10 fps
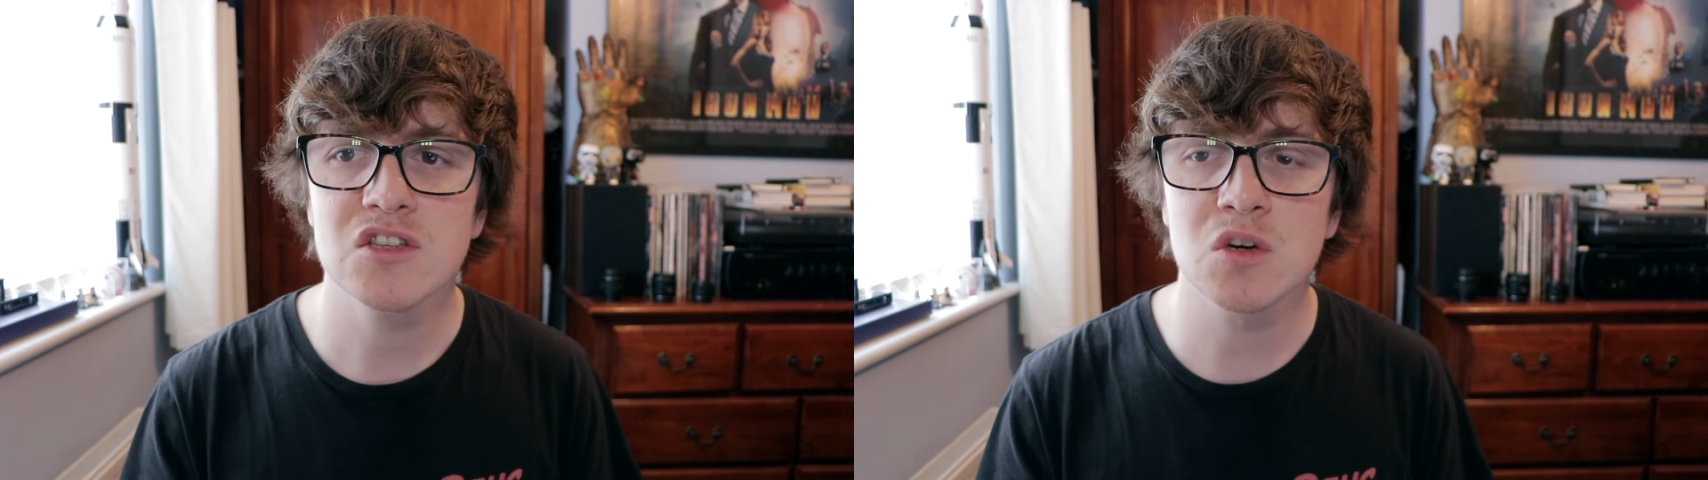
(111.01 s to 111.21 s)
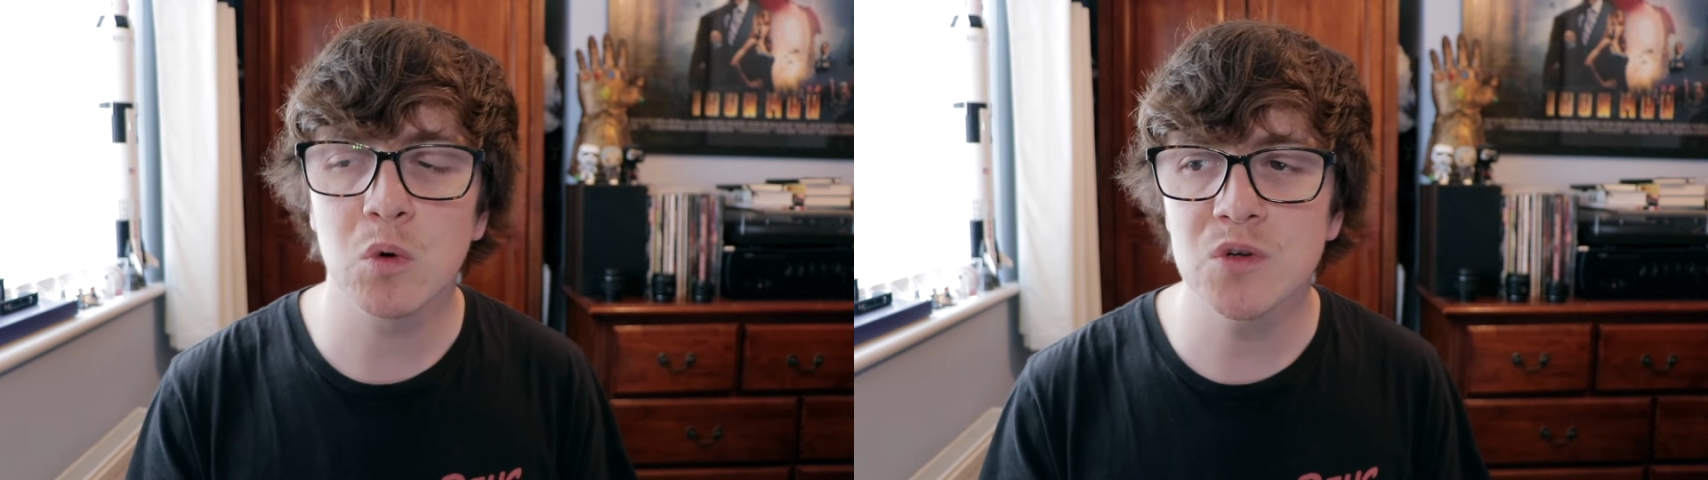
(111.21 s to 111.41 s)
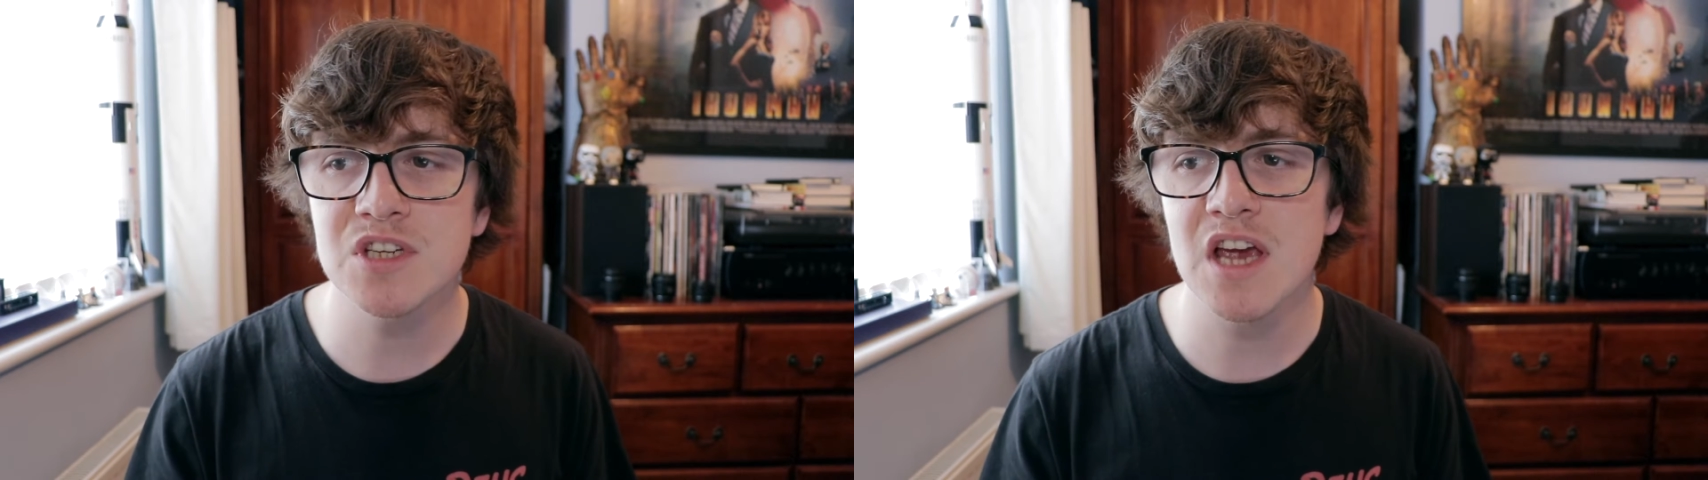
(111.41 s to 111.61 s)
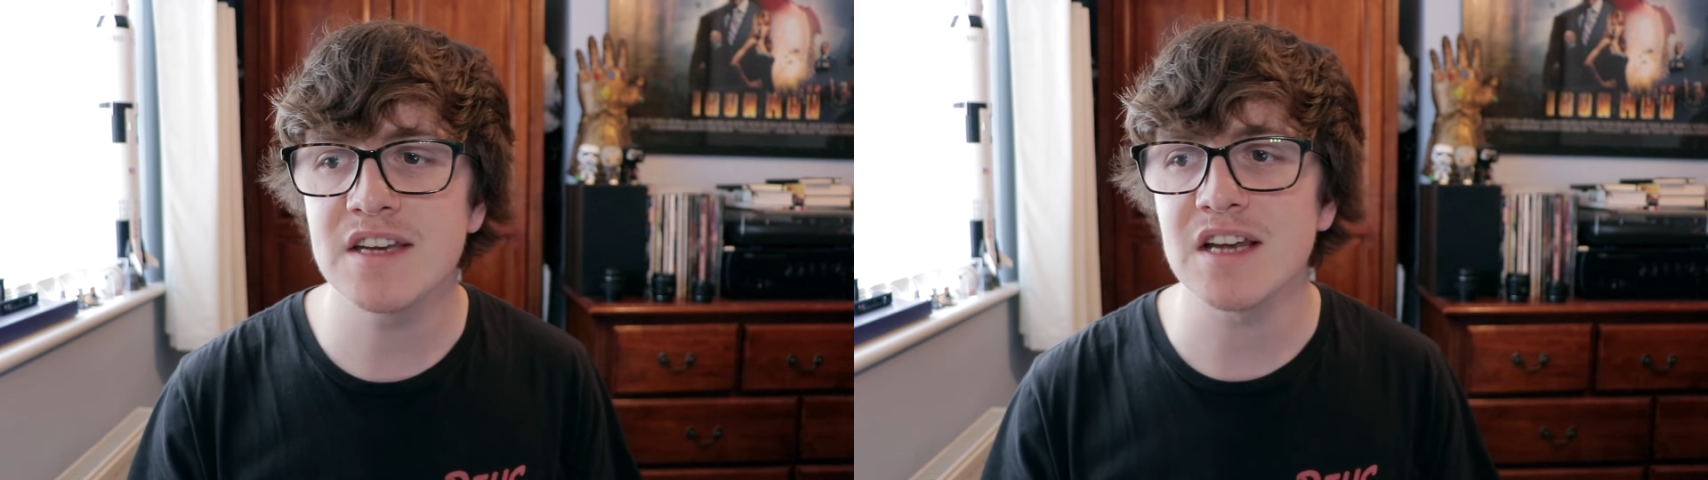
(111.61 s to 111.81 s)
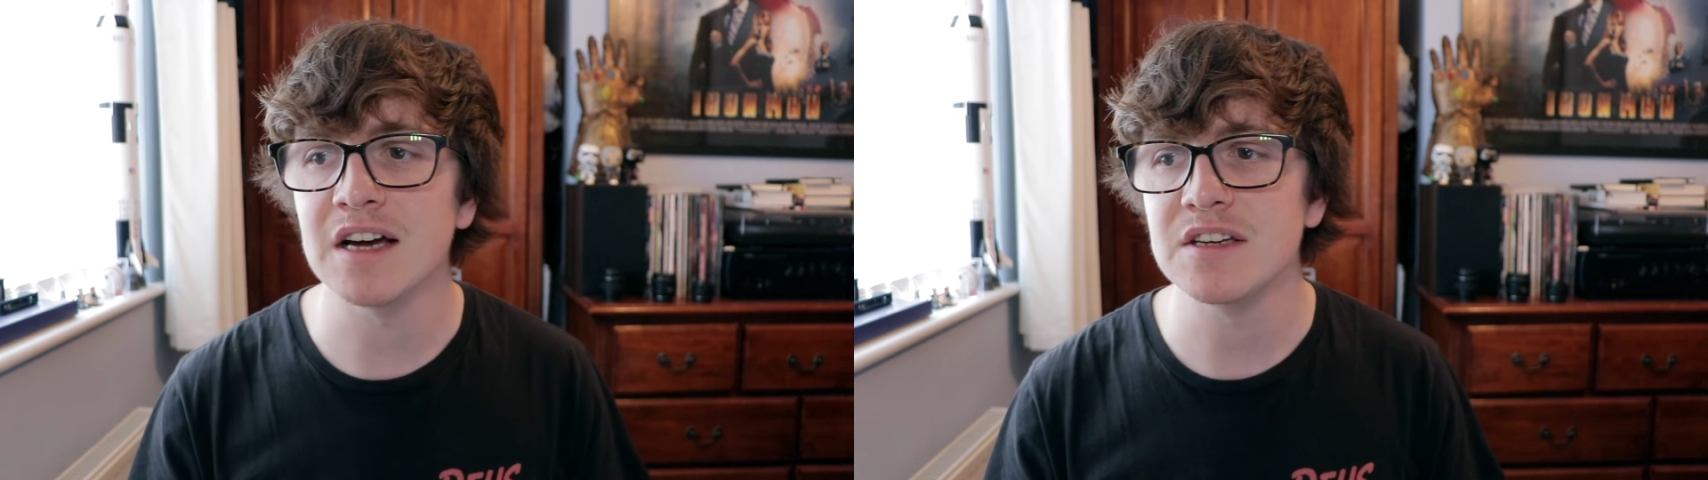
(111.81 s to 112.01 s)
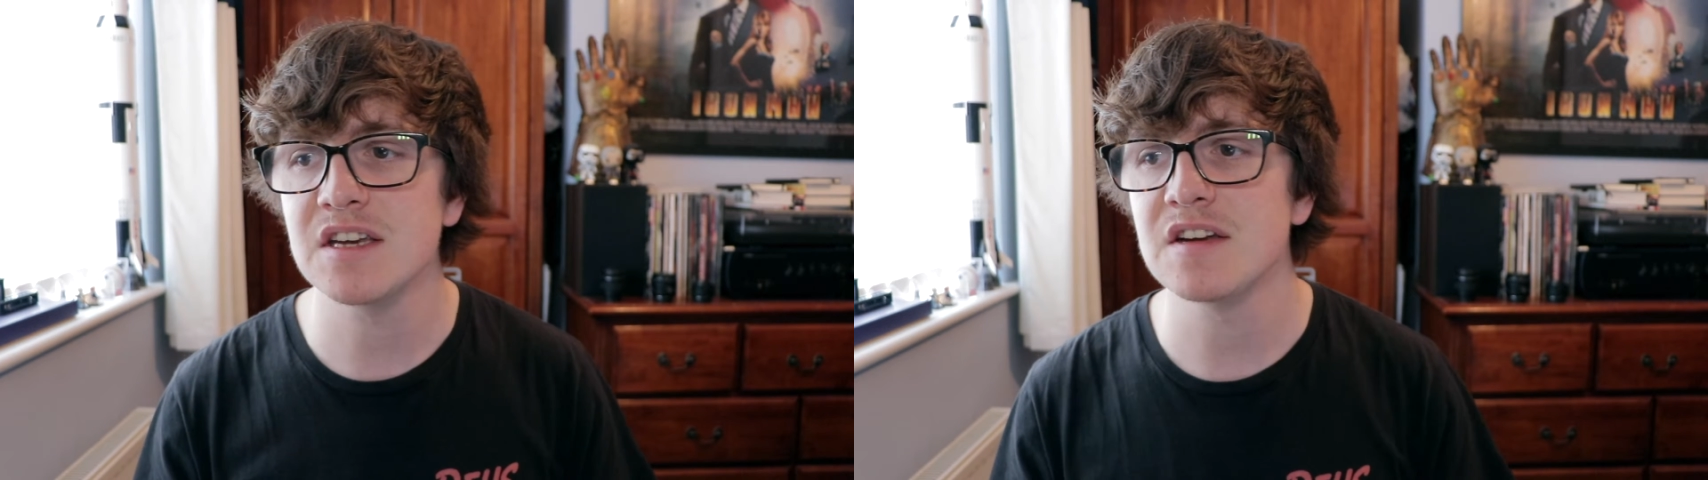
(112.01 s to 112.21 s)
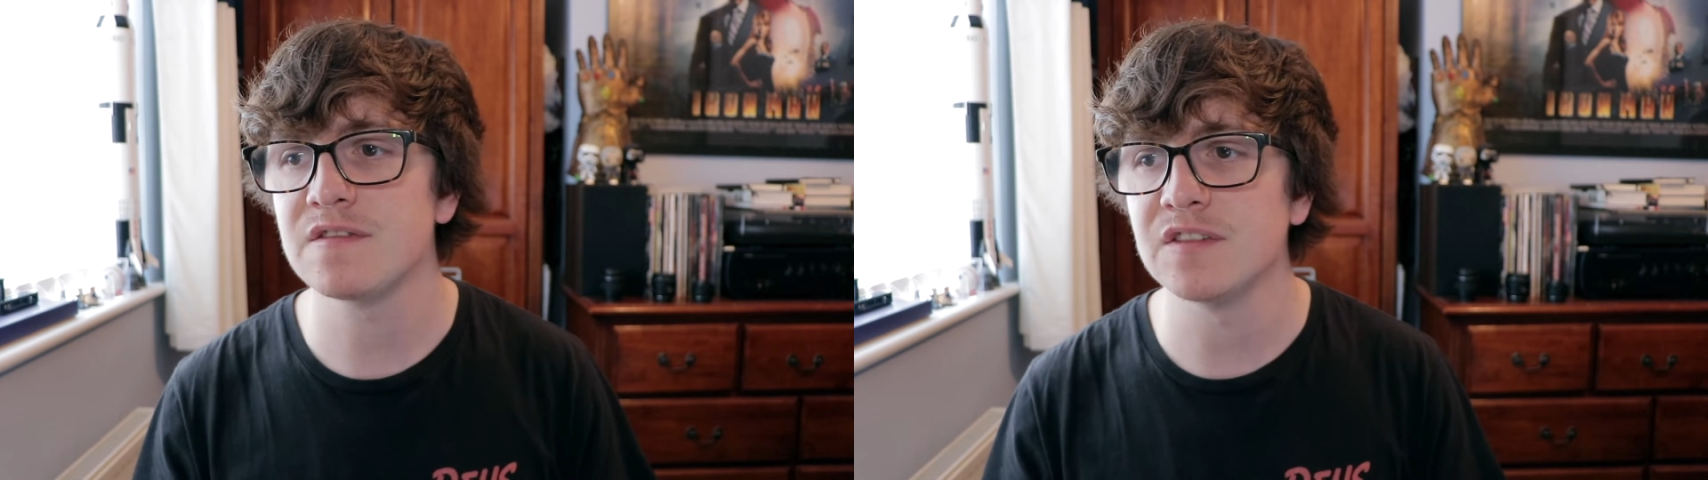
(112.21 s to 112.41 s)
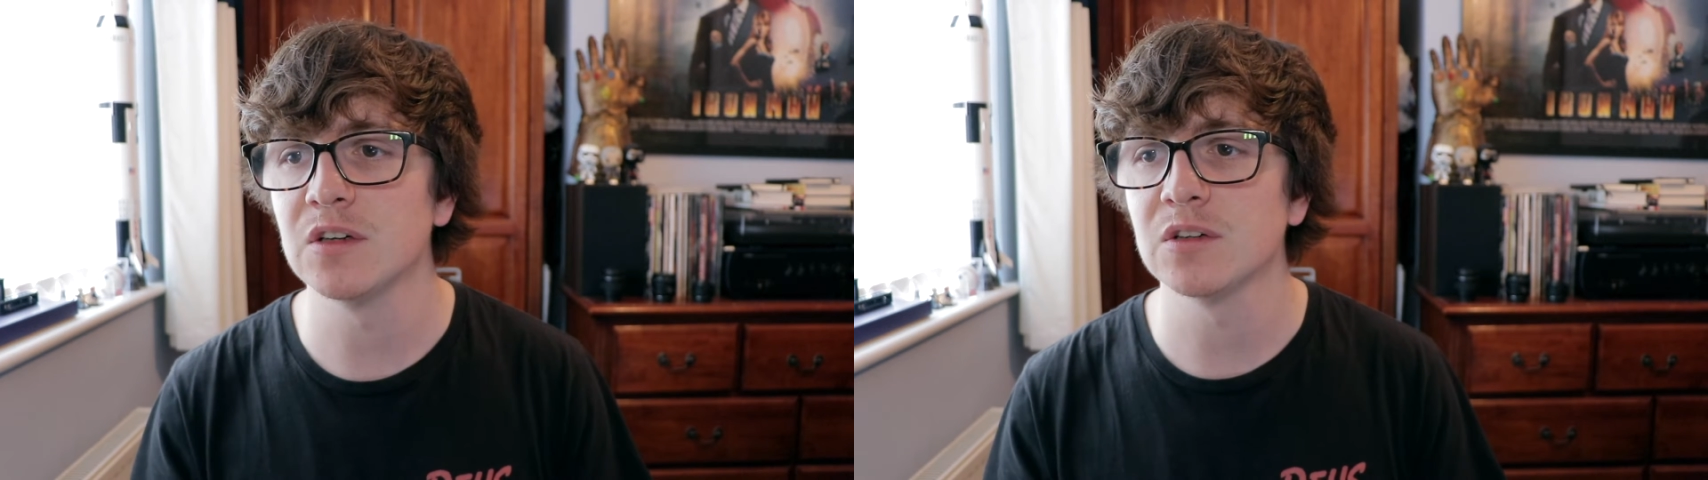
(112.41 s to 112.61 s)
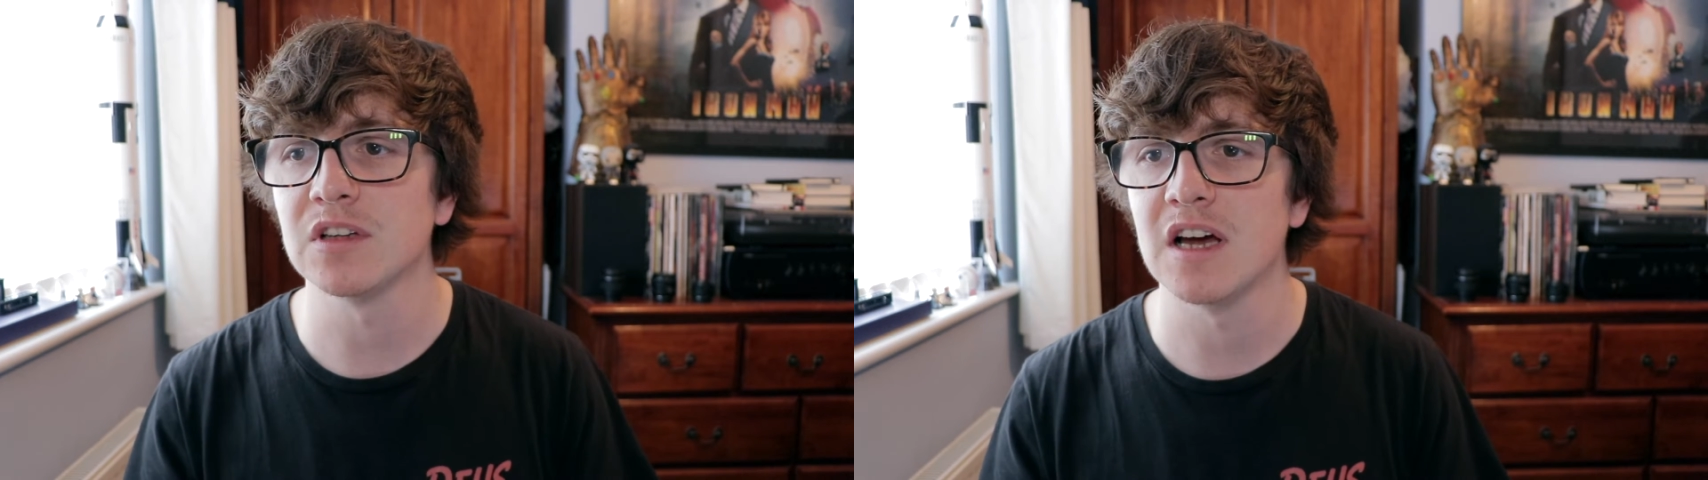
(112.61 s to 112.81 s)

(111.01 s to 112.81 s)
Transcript: Towards the end, I did feel